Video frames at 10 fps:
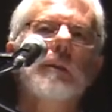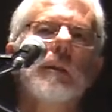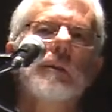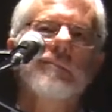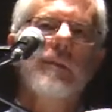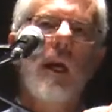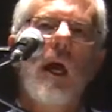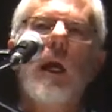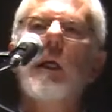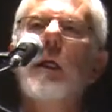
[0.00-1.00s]
the
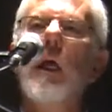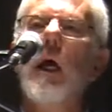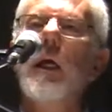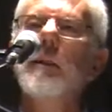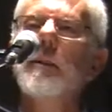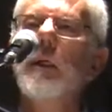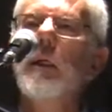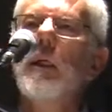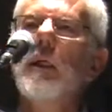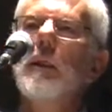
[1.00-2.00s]
black light,
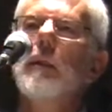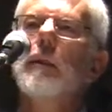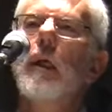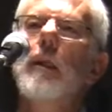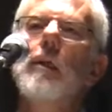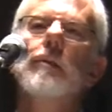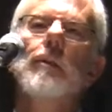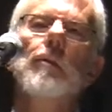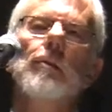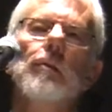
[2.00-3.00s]
and they
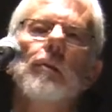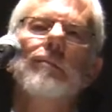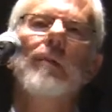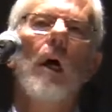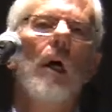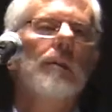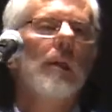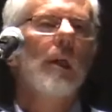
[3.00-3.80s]
also talk about